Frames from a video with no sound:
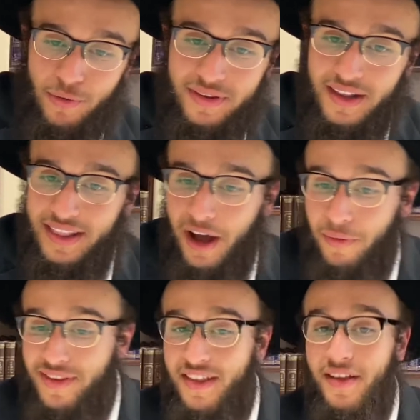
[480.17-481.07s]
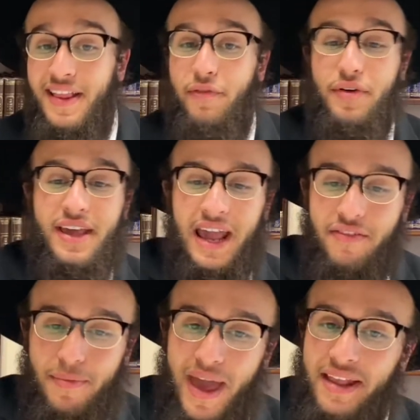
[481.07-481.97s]
until now did not, never gave
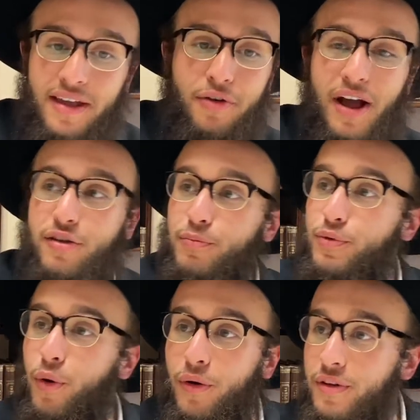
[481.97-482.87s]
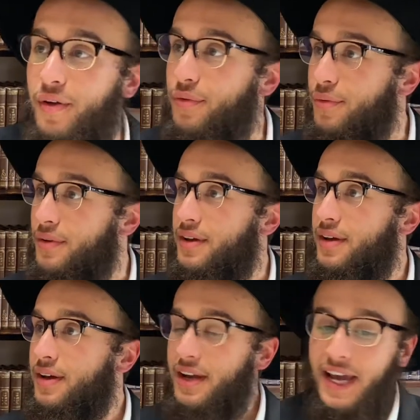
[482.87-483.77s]
them any grasp to hold on to.
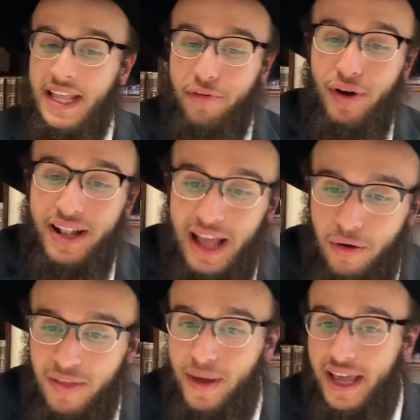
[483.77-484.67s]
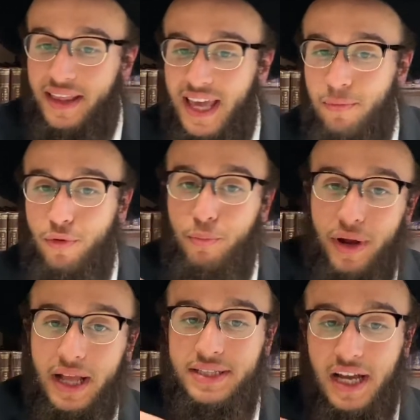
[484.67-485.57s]
He never allowed the Mekatragim to bring
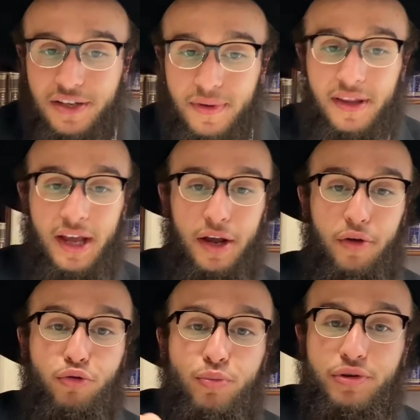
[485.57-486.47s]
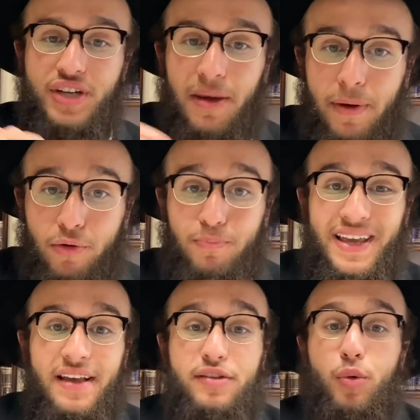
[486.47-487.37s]
a judgment to Moshe Rabbeinu
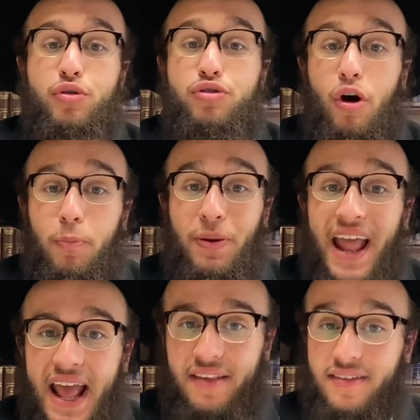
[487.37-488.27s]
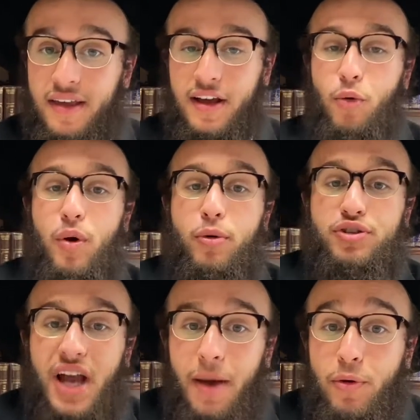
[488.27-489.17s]
because there was no place where Moshe
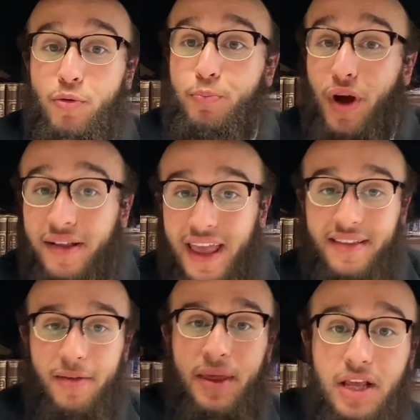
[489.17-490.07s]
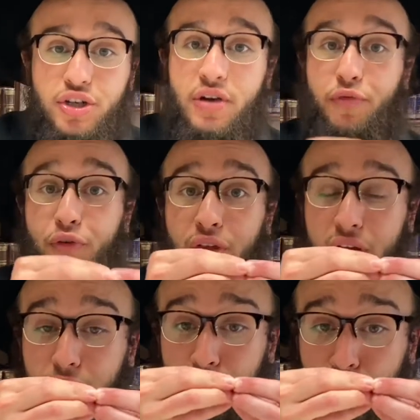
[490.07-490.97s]
Rabbeinu brought a diminishing for the
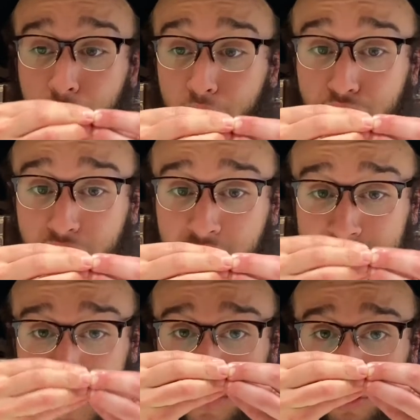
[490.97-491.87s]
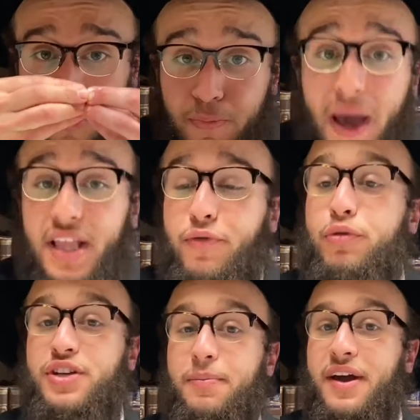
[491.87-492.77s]
the, the, the respect of
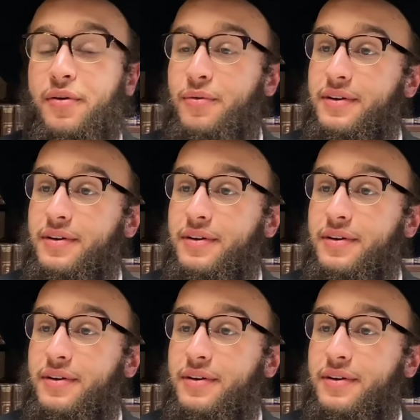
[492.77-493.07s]
Kucha Berichu.